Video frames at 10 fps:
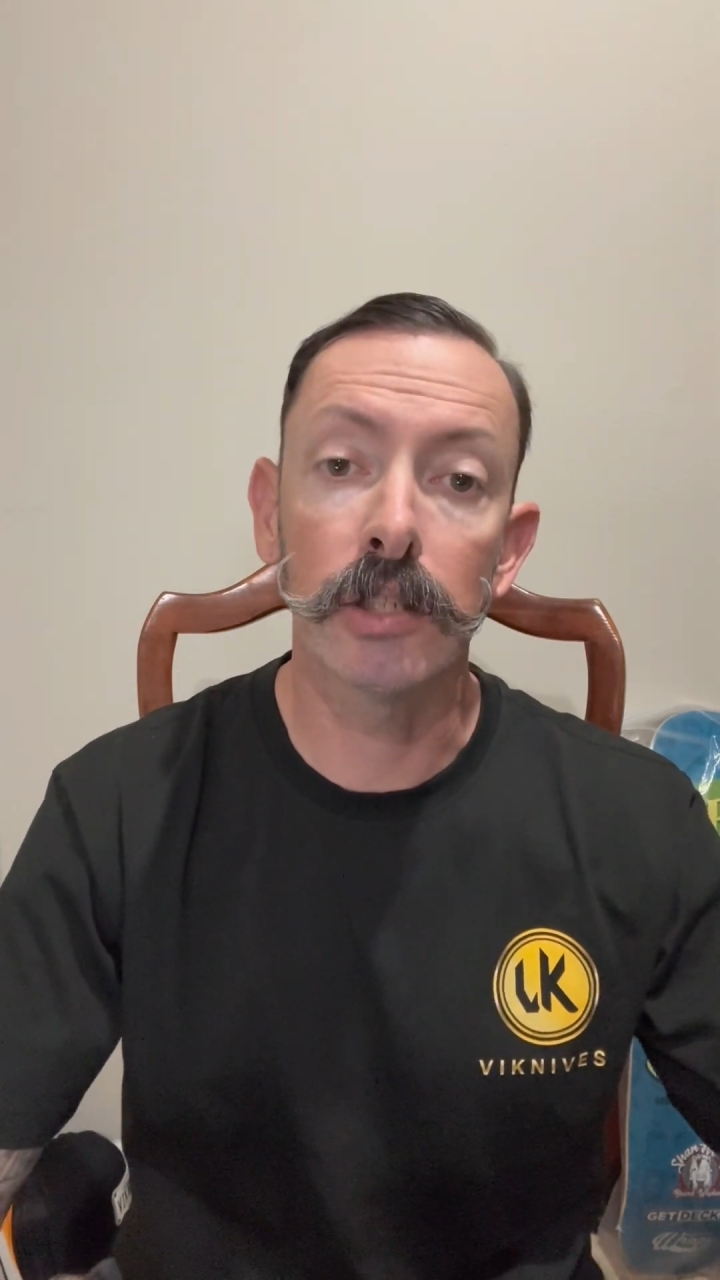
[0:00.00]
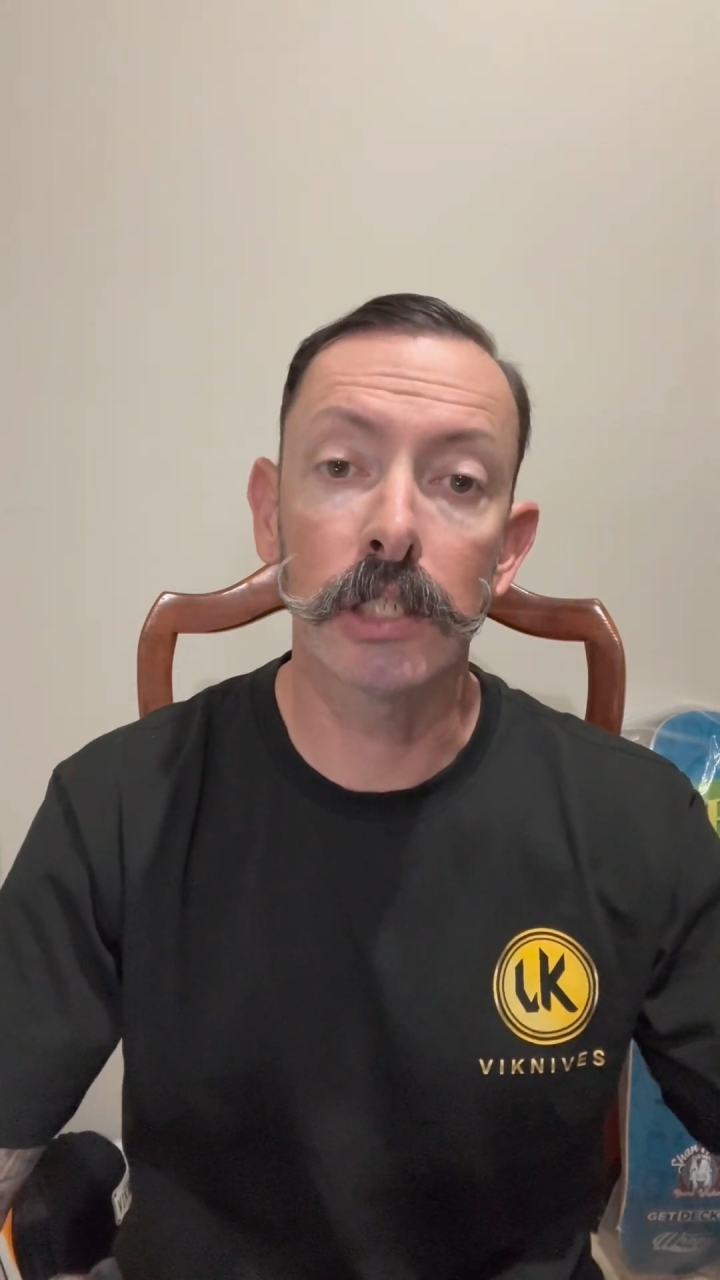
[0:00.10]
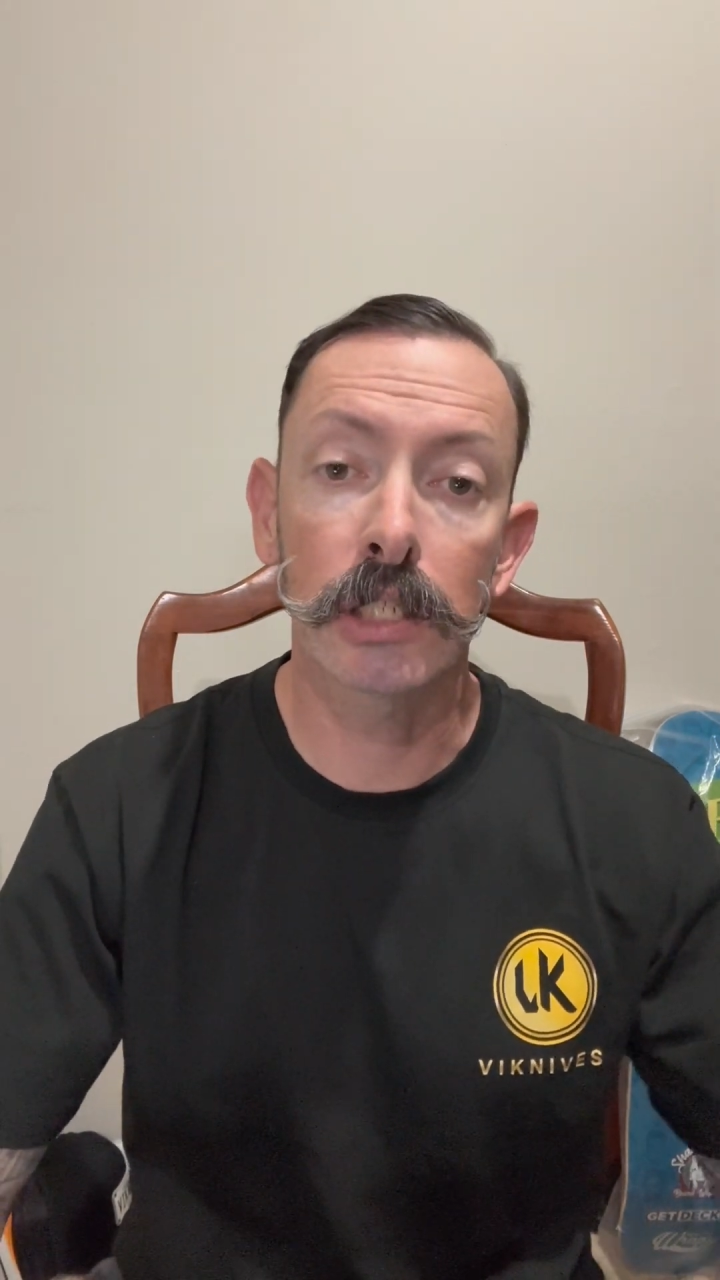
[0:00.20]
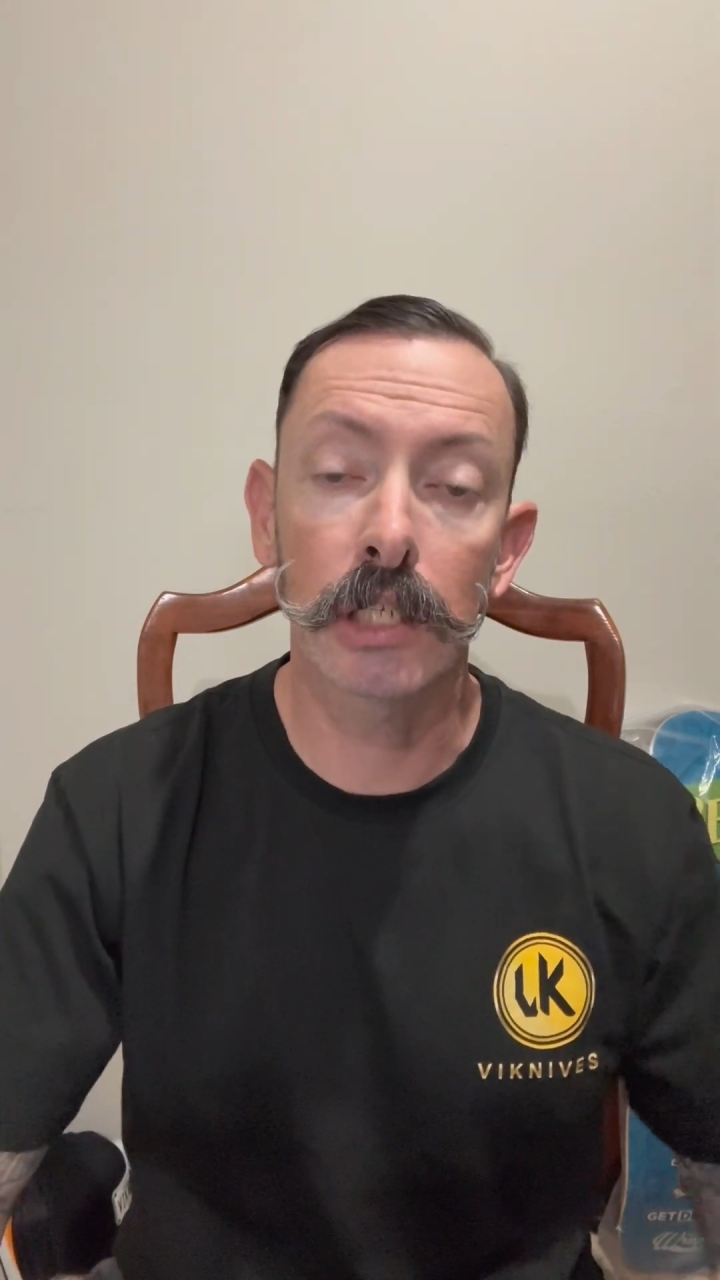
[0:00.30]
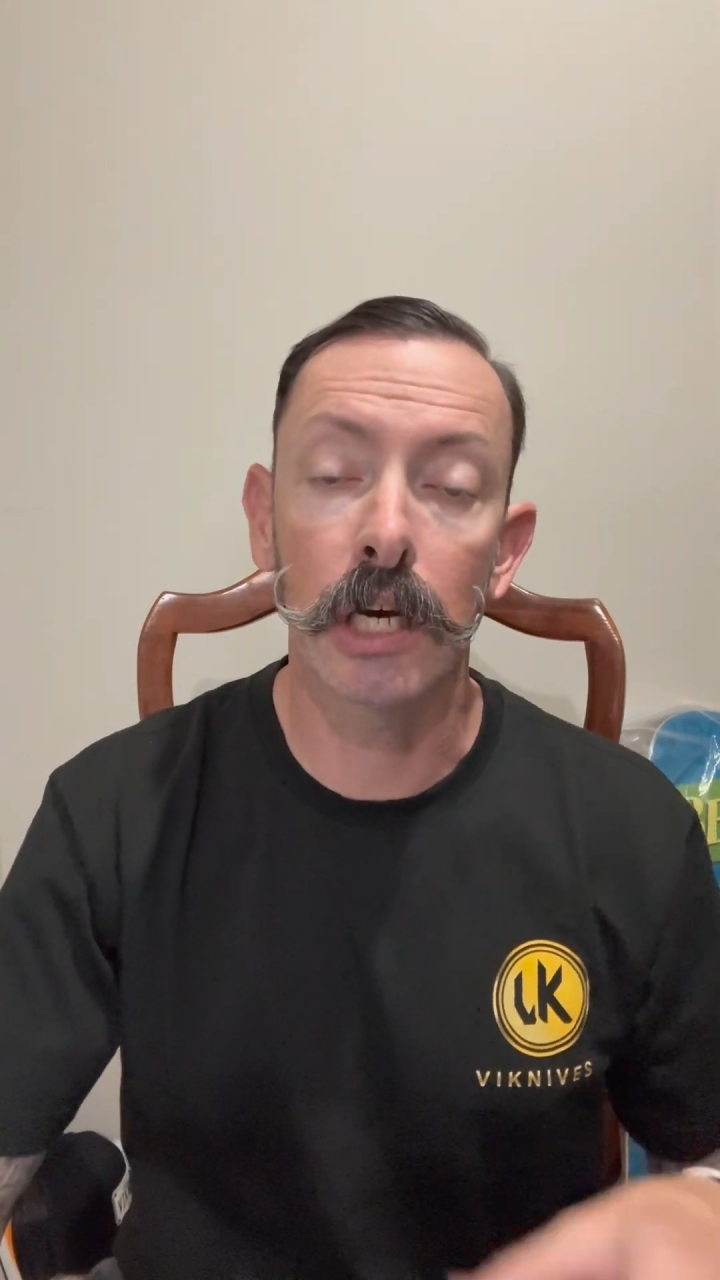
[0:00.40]

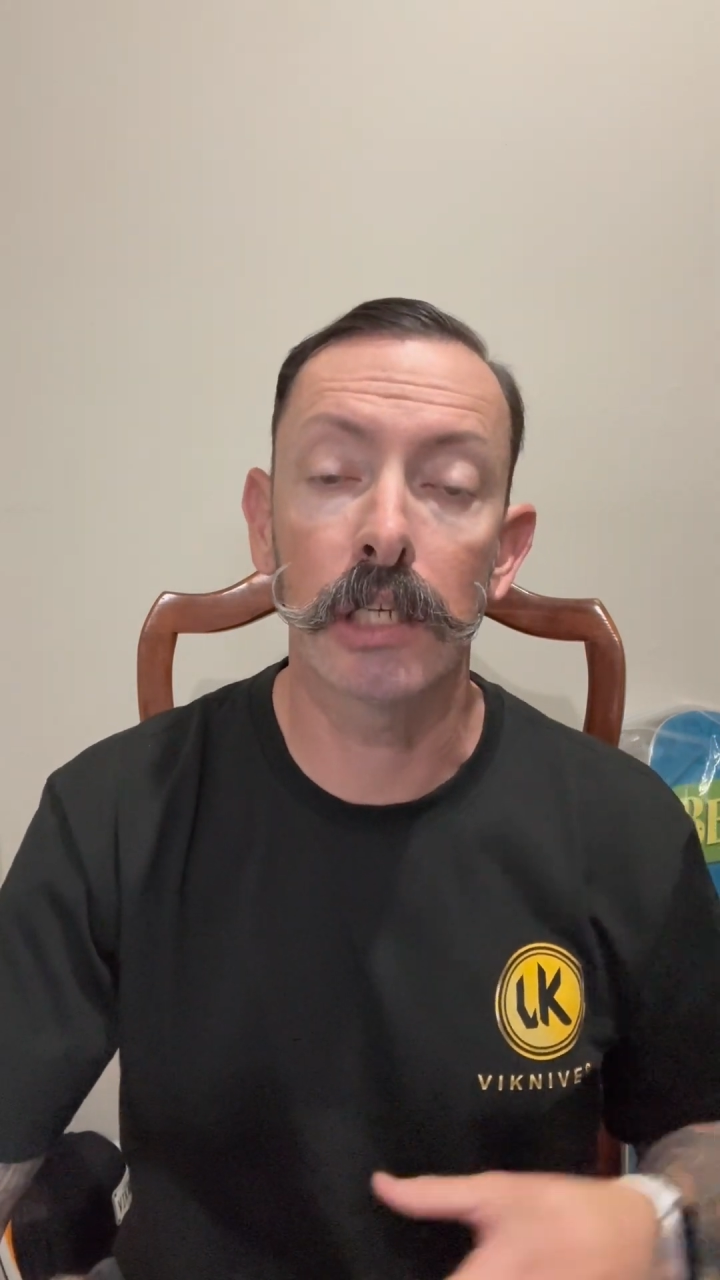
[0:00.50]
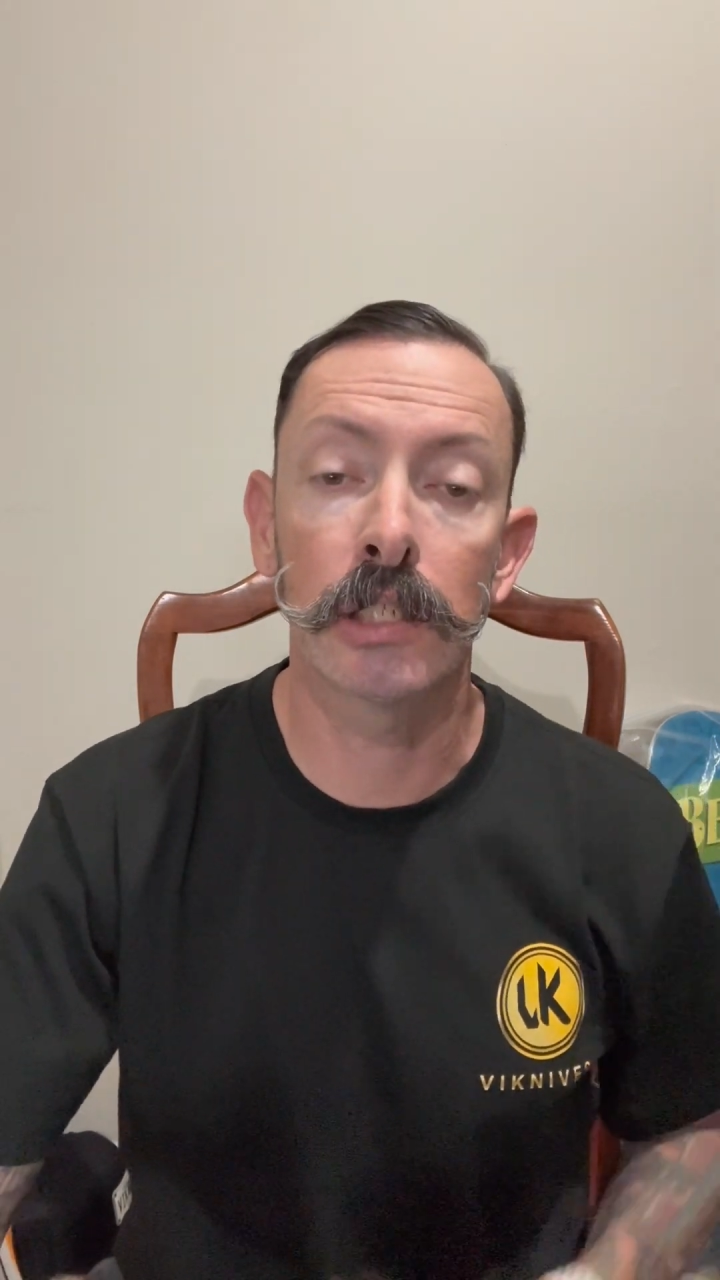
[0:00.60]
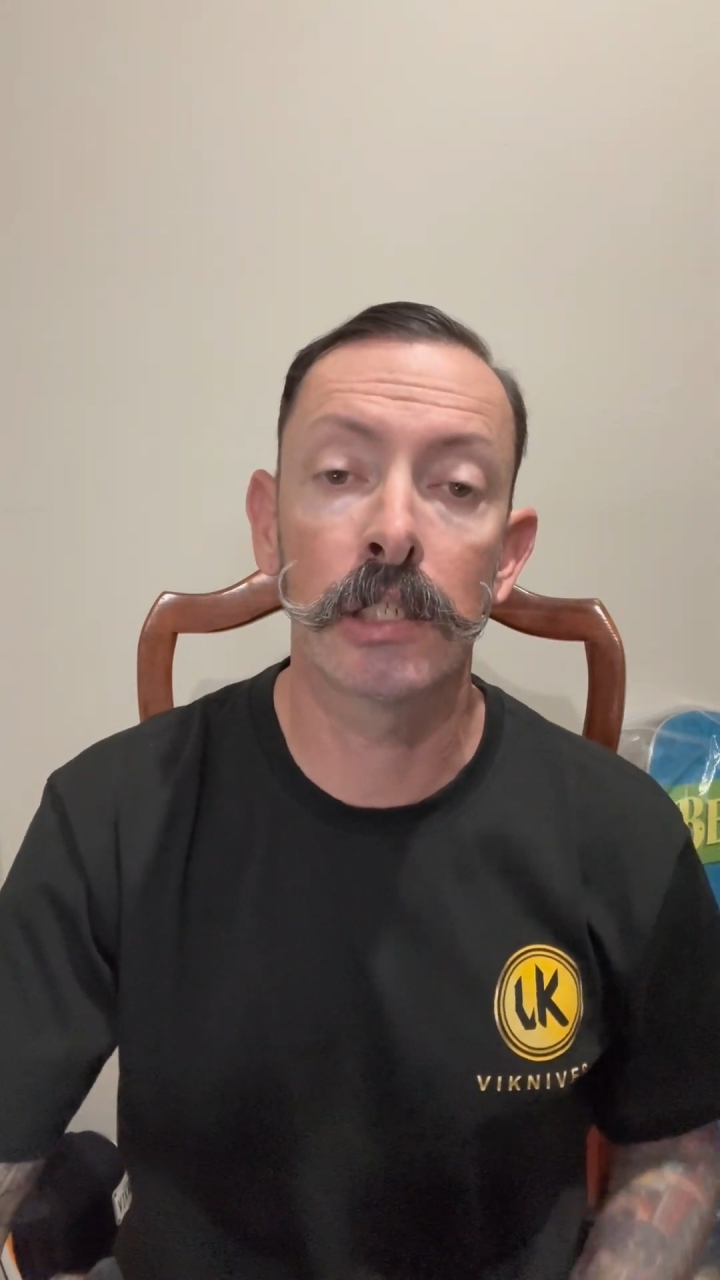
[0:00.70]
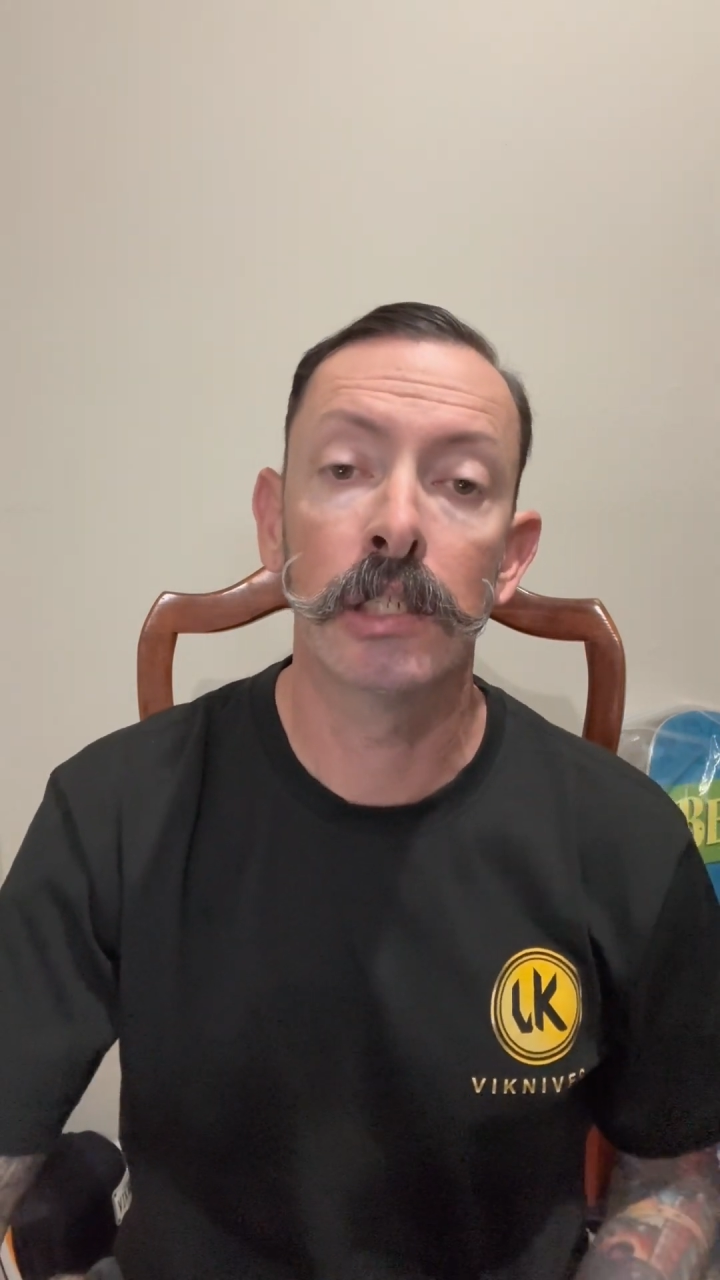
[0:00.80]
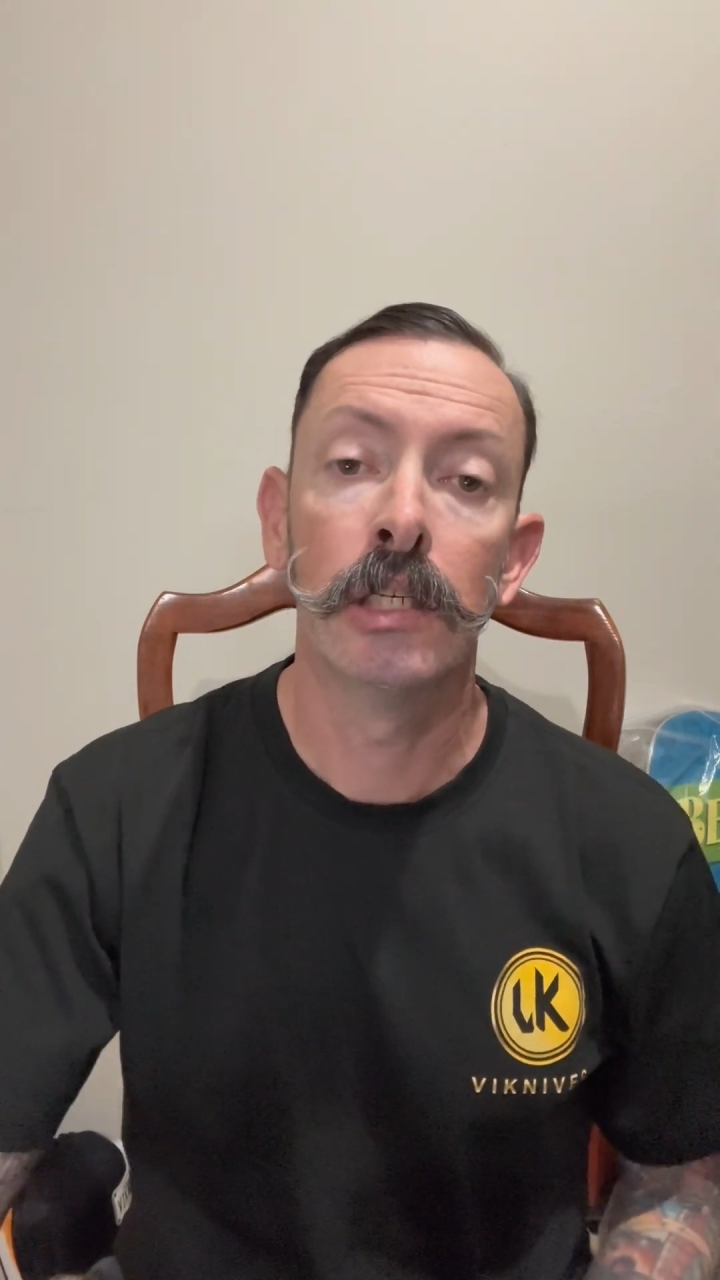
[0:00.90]

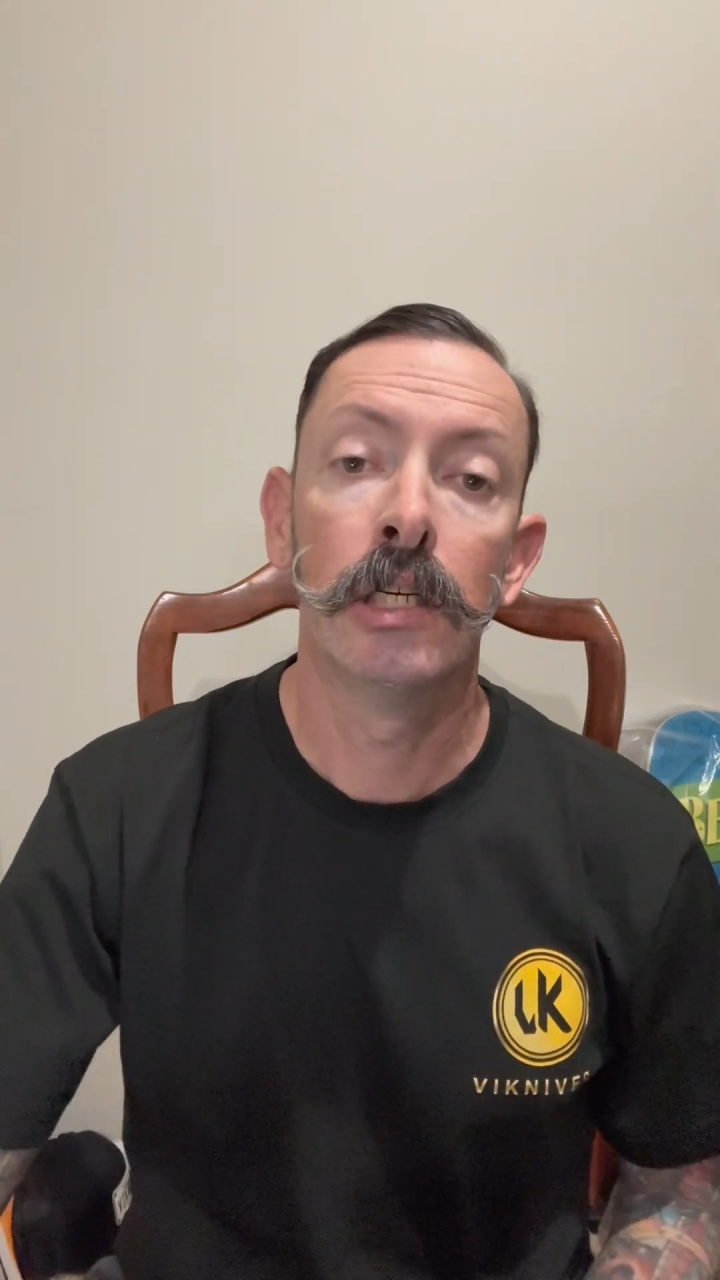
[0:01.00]
discuss